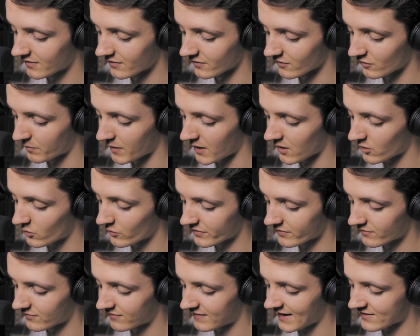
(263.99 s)
that
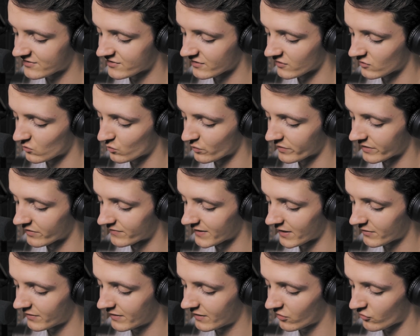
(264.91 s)
sparkles and flashes with the
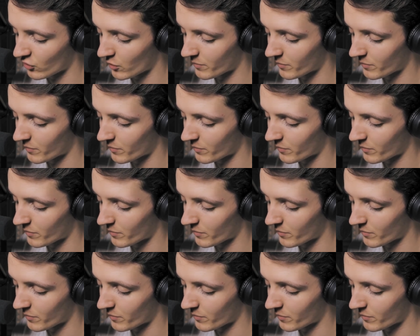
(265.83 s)
varied